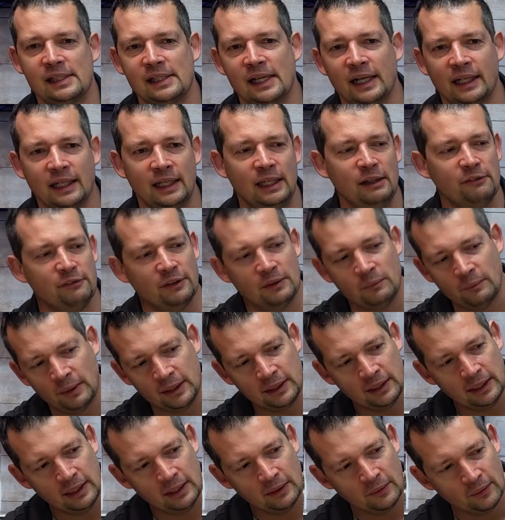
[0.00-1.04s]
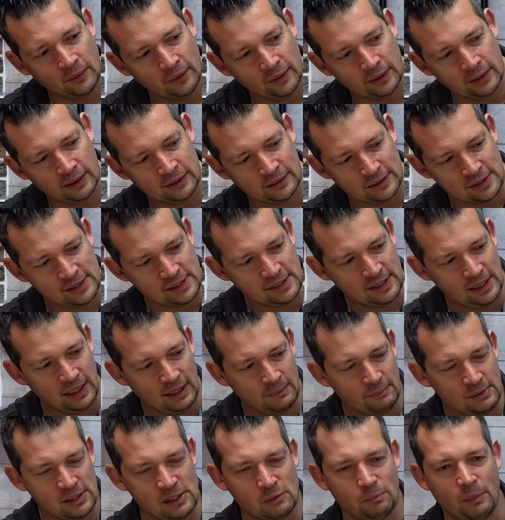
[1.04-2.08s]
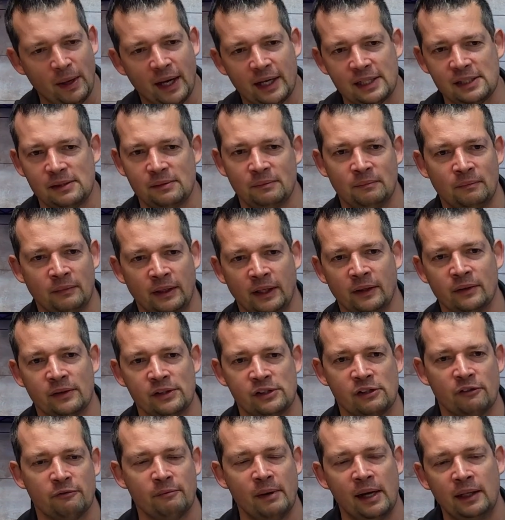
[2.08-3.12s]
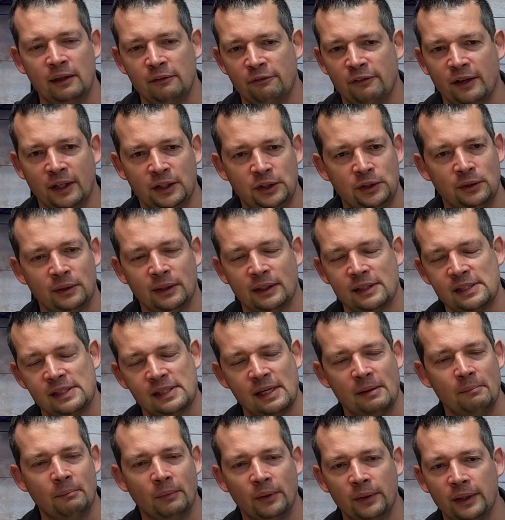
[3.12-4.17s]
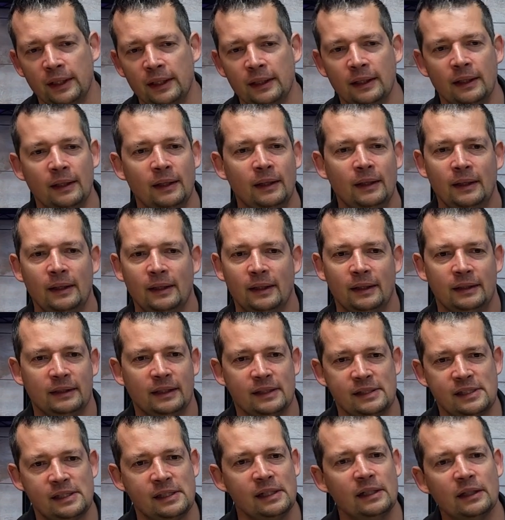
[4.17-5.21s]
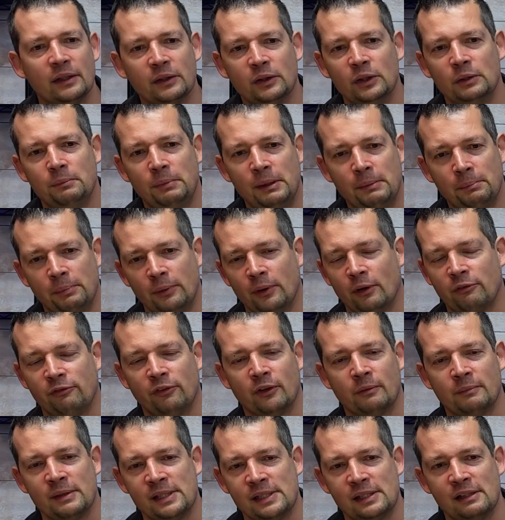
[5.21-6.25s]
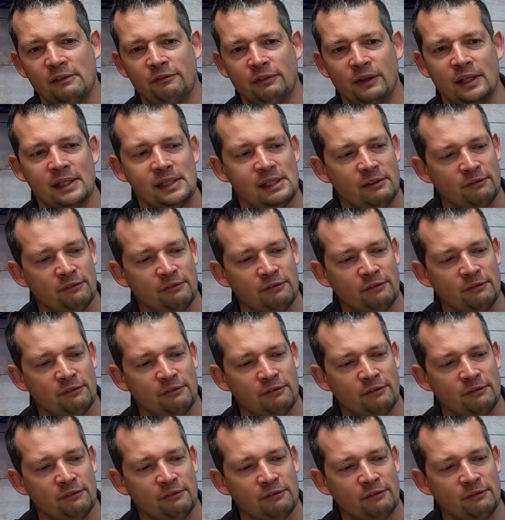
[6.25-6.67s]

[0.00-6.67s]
Like even when they are in the same specs regards of manufacturing, assembling, there still could be performance difference.